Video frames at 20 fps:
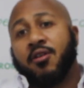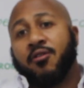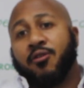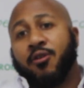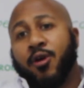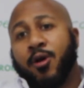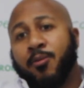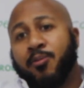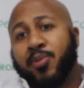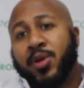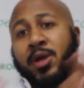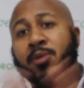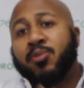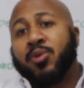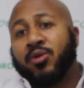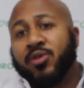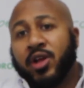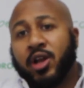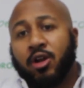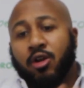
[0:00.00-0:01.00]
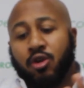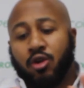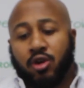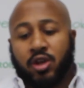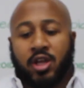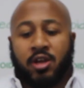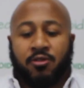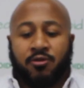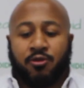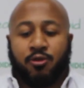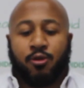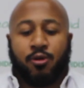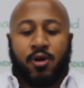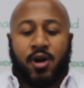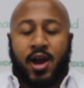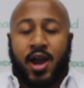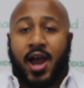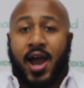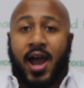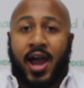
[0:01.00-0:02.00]
for people that are looking
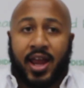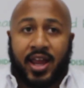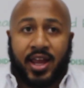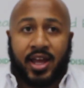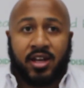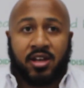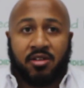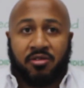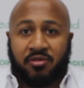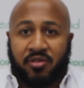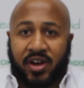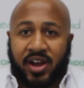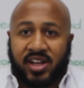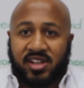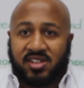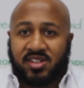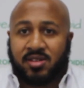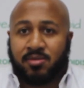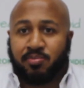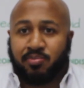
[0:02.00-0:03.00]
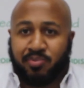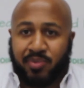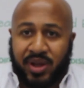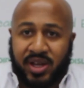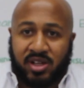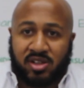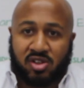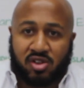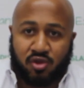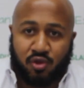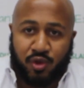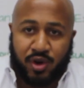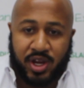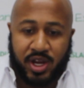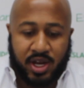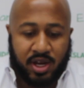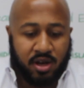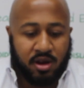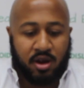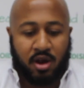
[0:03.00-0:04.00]
for a high-end device, big
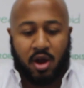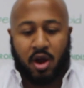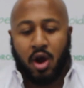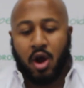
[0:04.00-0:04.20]
screen,